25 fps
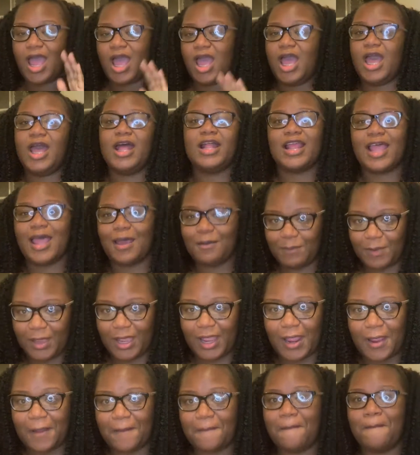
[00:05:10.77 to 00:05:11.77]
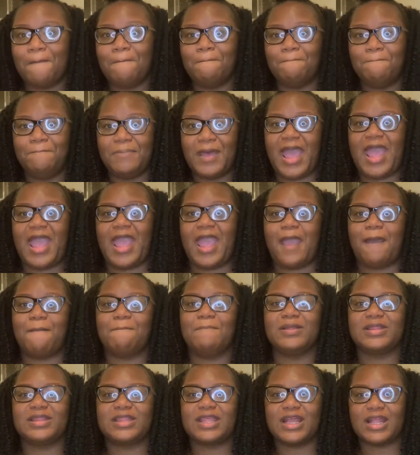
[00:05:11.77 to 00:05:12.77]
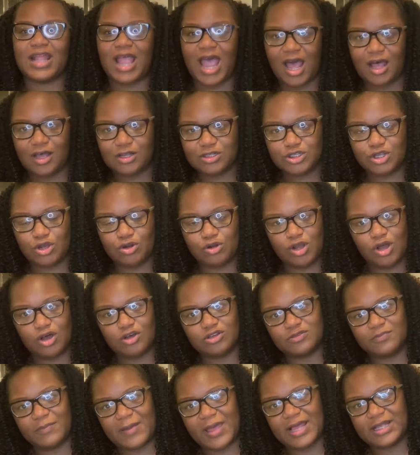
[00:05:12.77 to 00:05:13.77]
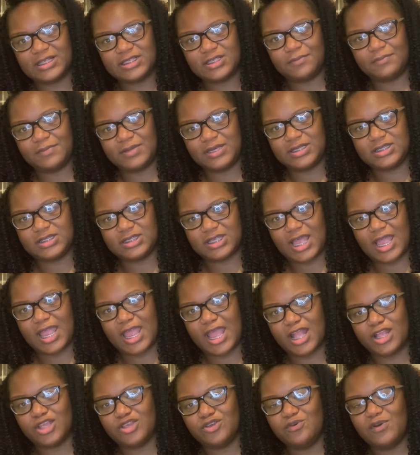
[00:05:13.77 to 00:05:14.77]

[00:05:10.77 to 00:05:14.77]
And I mean bad. But that also goes back to me saying